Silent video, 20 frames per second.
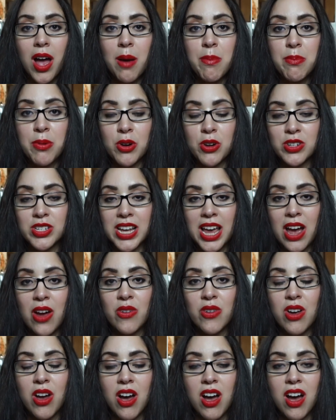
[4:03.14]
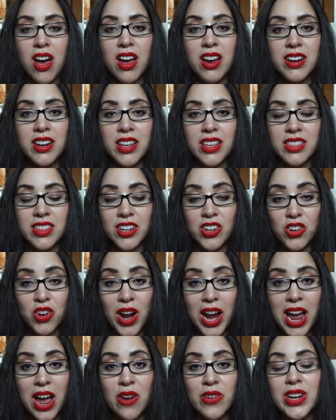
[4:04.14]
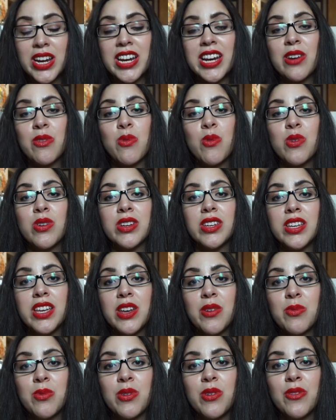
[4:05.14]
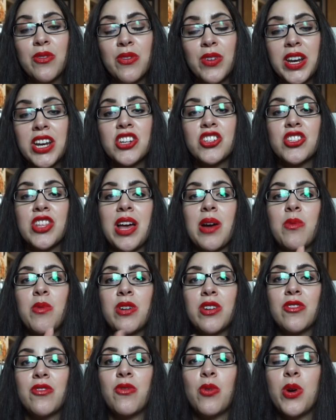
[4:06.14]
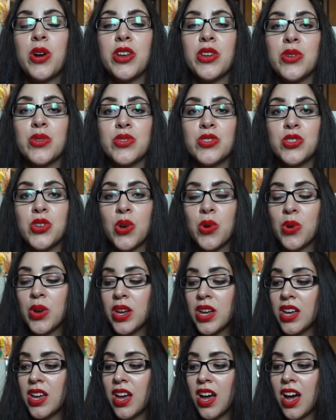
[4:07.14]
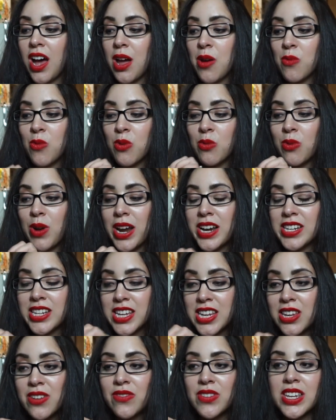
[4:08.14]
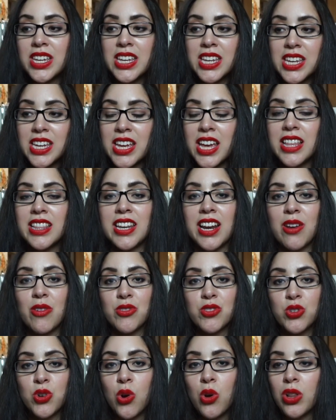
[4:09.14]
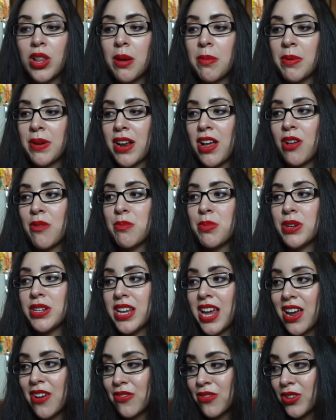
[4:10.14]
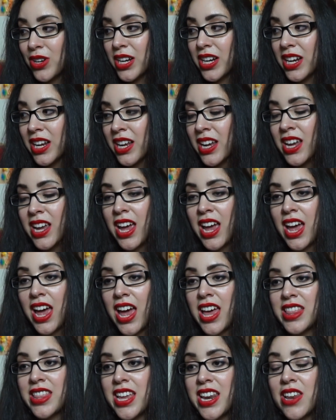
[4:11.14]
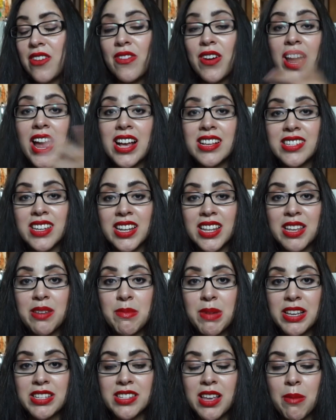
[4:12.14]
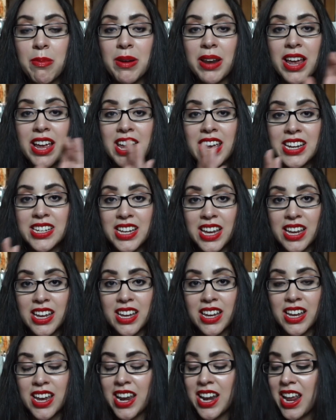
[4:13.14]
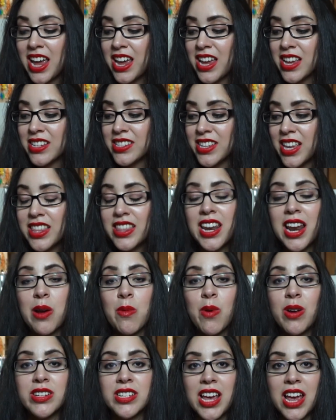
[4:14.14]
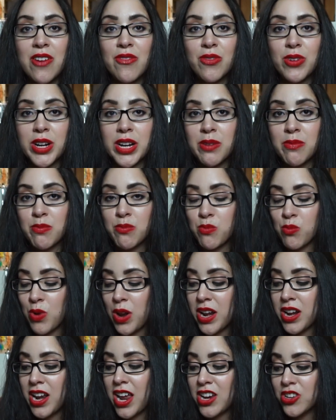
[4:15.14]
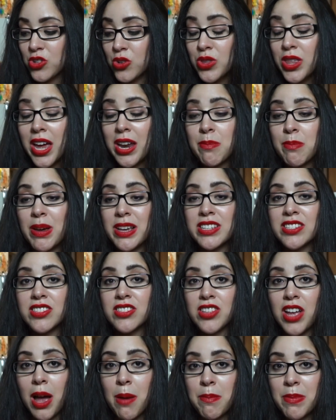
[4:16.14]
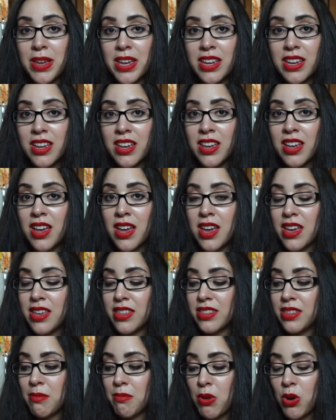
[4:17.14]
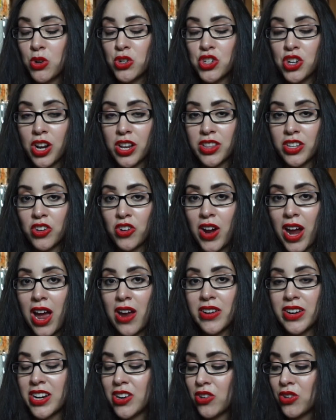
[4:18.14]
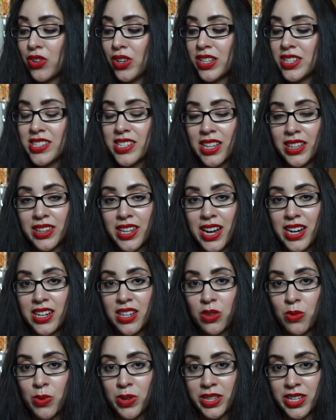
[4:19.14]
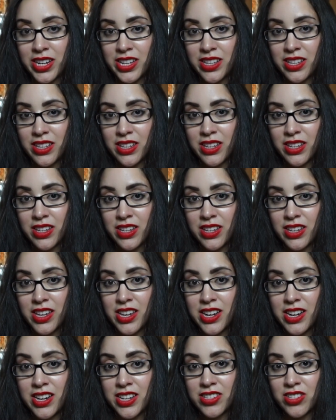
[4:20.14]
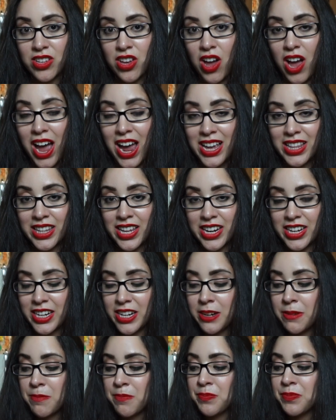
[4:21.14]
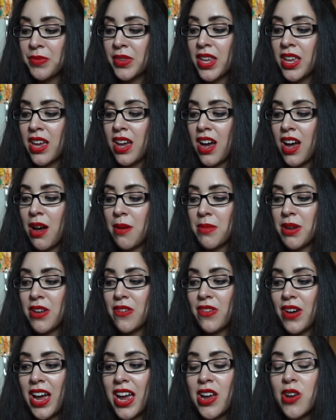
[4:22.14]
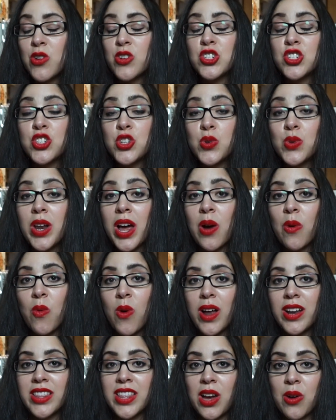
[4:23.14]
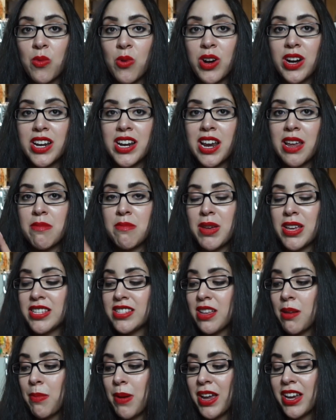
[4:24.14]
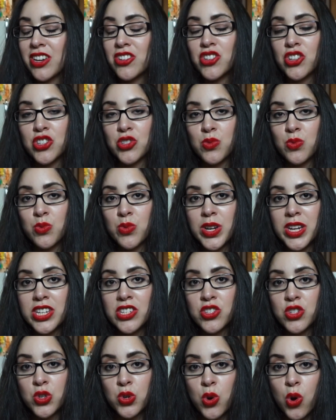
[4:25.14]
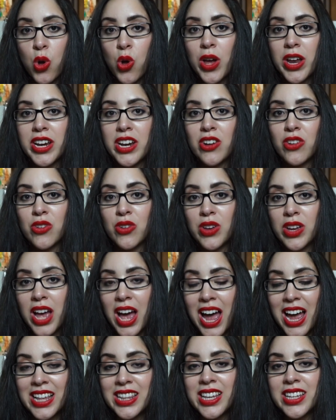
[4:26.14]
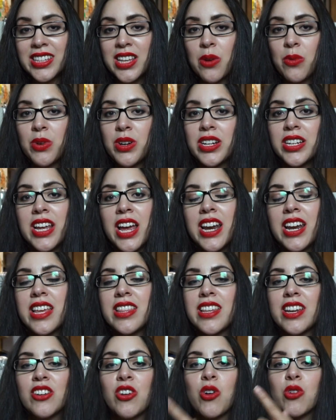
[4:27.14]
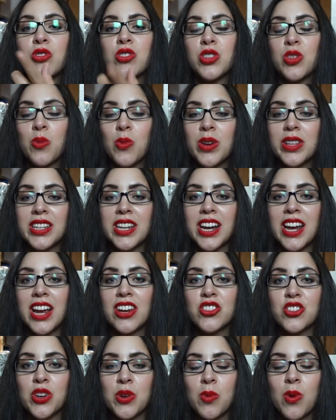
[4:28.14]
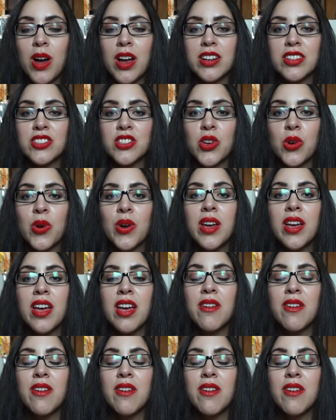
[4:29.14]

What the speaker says: up or down on the crown and it will finish that word for you. So I will write EVE and then I'll scroll up and I'll put every, and then if I accidentally mess up and I hit and I say that I want every, and I do that by stopping the motion on the crown, it'll select the one that it is highlighted. If I do not want that word and I messed up, I can just re-scroll and it'll highlight that word again and then go to the one that I actually want. So